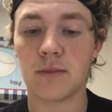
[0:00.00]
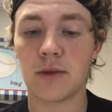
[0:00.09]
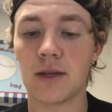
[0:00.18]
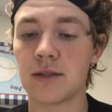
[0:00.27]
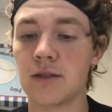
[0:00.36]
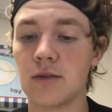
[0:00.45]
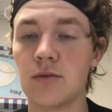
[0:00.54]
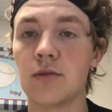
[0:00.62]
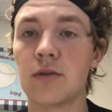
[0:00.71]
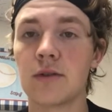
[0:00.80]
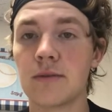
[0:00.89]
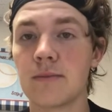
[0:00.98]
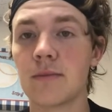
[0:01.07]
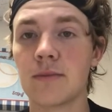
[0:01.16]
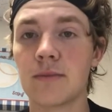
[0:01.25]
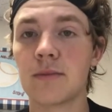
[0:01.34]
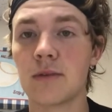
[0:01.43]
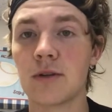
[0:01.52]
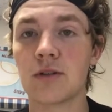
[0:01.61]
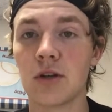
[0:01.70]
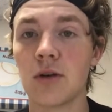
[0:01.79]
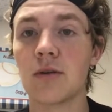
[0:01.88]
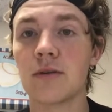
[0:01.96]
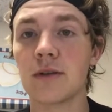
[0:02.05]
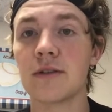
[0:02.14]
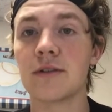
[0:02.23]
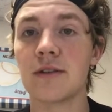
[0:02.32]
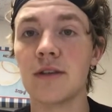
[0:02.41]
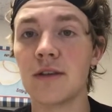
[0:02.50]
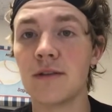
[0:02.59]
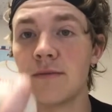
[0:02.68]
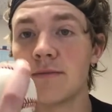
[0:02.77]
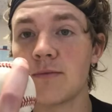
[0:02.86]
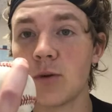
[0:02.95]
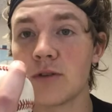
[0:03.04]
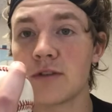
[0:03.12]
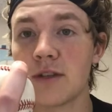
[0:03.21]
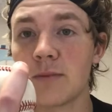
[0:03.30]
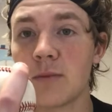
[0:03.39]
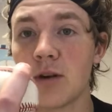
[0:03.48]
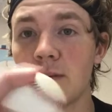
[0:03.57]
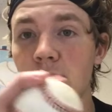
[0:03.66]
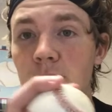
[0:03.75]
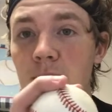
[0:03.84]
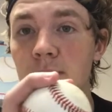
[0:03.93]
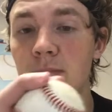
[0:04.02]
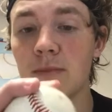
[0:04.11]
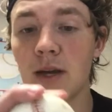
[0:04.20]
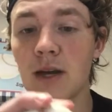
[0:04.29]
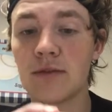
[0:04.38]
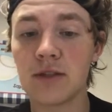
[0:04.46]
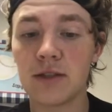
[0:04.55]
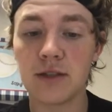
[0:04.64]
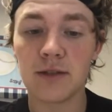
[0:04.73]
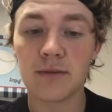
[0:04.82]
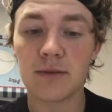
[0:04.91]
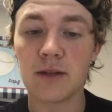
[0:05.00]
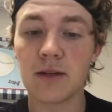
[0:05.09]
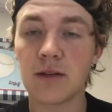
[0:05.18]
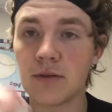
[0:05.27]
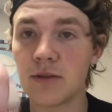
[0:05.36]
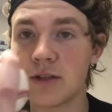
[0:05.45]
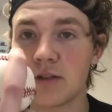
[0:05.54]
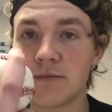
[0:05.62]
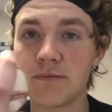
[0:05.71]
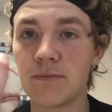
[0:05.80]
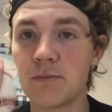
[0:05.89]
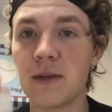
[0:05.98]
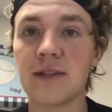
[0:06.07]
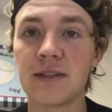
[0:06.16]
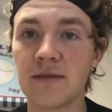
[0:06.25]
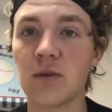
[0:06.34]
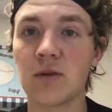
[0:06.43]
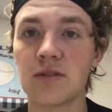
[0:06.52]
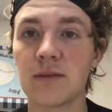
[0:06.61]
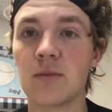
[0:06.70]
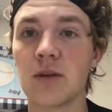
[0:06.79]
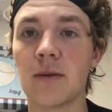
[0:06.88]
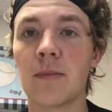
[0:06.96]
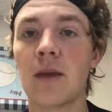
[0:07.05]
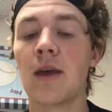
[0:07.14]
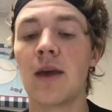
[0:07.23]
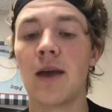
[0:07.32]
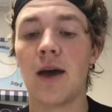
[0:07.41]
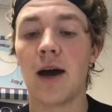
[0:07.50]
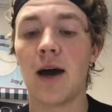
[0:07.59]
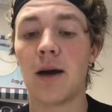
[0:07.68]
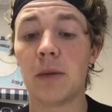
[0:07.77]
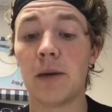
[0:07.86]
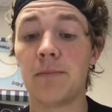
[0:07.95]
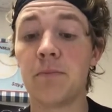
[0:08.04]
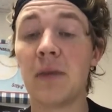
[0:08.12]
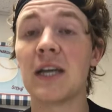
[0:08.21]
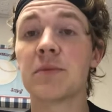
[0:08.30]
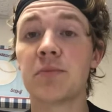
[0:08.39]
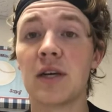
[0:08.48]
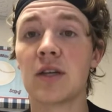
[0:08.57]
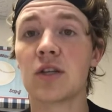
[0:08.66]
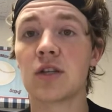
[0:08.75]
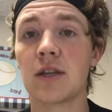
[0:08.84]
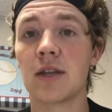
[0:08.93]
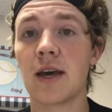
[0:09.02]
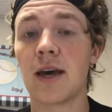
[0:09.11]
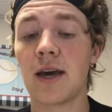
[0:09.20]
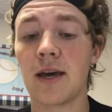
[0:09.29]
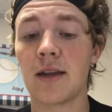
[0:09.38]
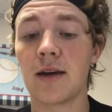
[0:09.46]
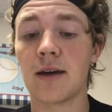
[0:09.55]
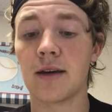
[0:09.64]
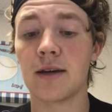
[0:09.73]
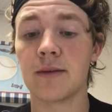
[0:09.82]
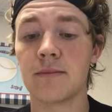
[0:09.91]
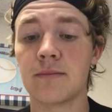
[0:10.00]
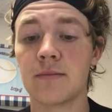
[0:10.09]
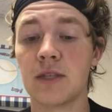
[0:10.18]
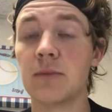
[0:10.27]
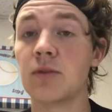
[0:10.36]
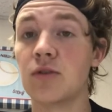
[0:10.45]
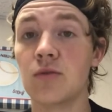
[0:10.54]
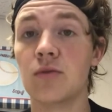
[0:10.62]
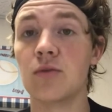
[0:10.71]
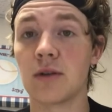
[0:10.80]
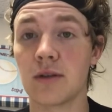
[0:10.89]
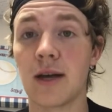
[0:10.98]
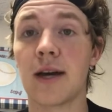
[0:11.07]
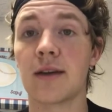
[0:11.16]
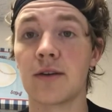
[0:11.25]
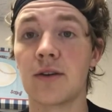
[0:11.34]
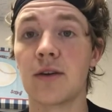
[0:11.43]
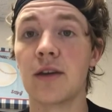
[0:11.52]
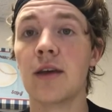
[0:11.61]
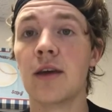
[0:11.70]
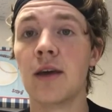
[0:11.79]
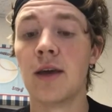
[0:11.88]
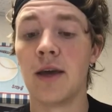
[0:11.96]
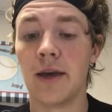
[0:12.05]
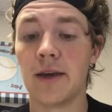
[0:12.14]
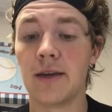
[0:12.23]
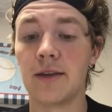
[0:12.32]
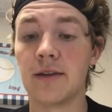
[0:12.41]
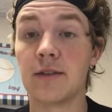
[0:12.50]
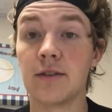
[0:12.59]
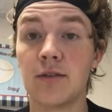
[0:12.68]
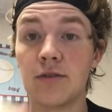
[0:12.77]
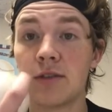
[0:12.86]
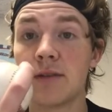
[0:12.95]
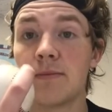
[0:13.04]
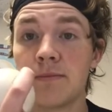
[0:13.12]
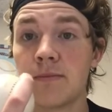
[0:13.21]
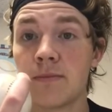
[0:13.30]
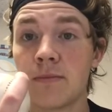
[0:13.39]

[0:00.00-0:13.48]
like to use to show is the four seam grip. Obviously, you get your basic four seam grip. My best pitch that seems to do a lot of good is the two seam.